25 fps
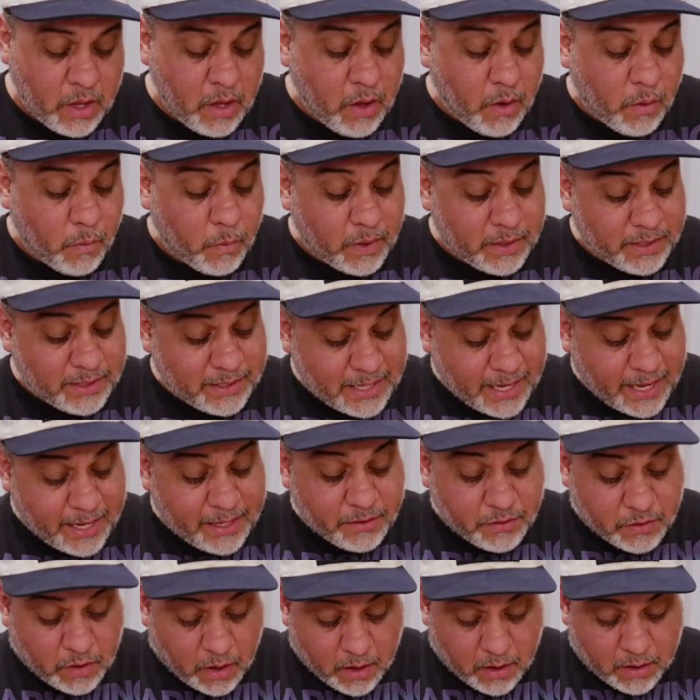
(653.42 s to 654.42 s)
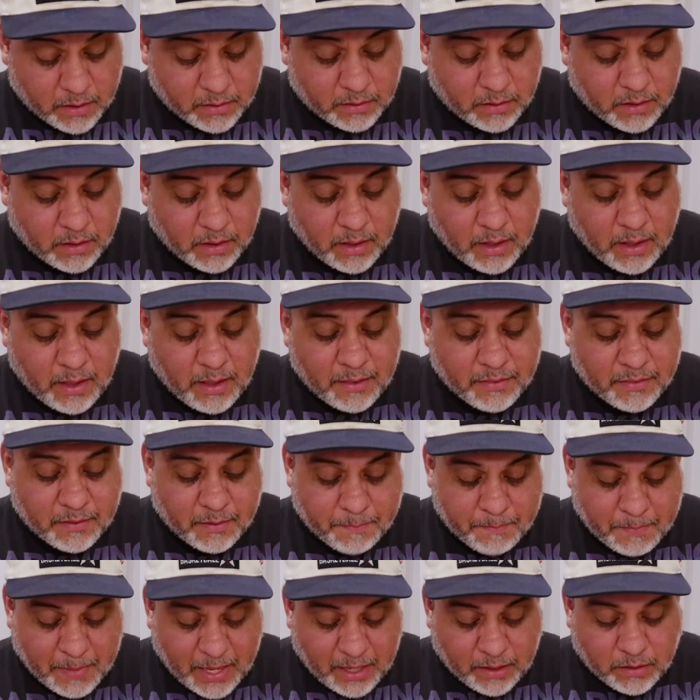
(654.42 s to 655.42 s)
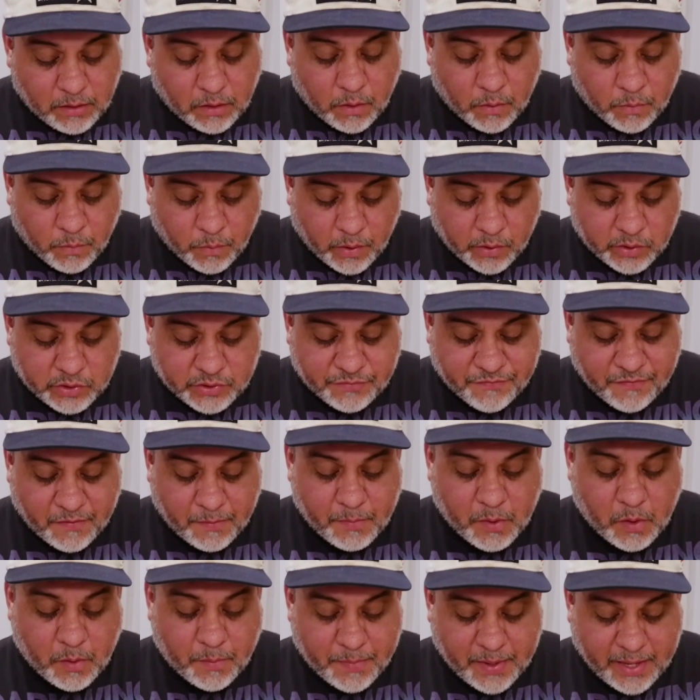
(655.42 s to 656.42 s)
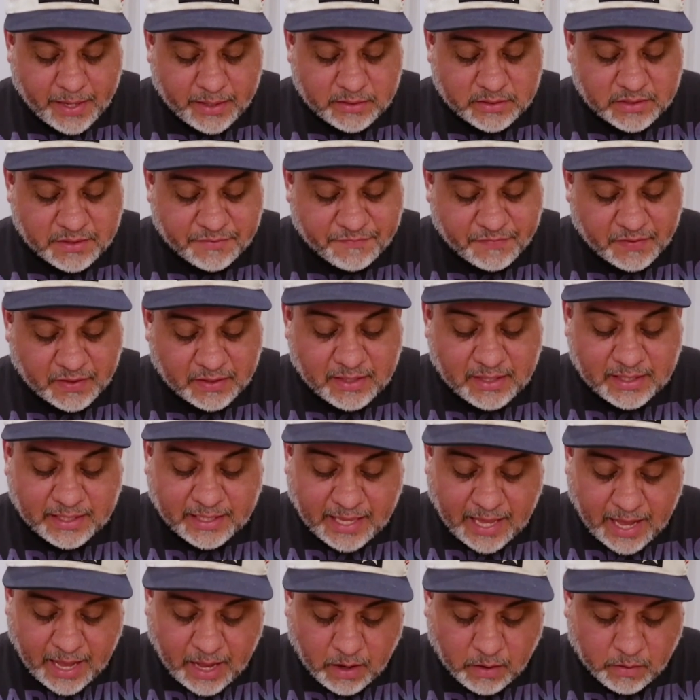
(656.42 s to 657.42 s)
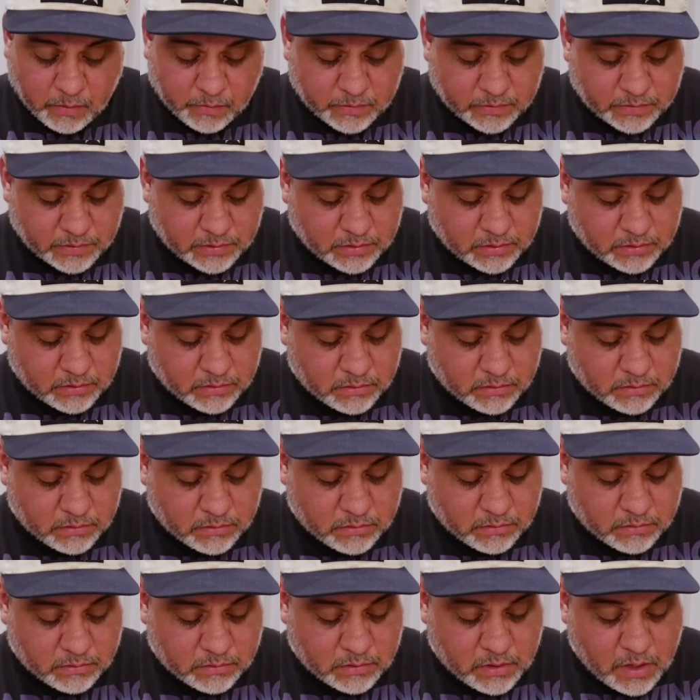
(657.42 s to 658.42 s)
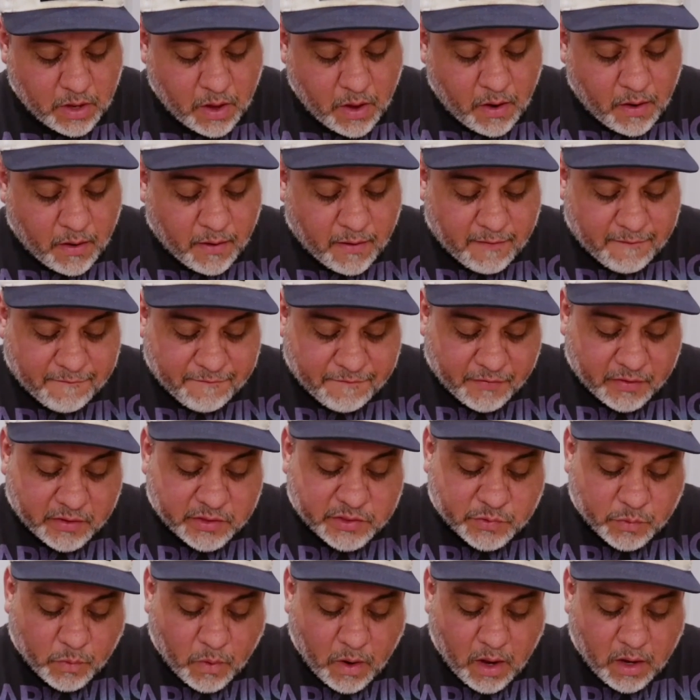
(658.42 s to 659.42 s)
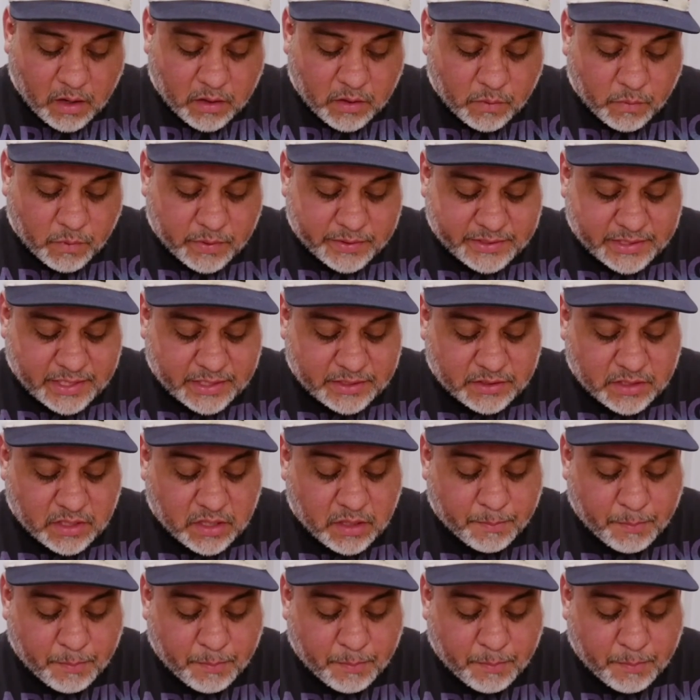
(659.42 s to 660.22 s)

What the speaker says: When day dawned, the maid arose from her bed to feed the cows. Her first walk was into the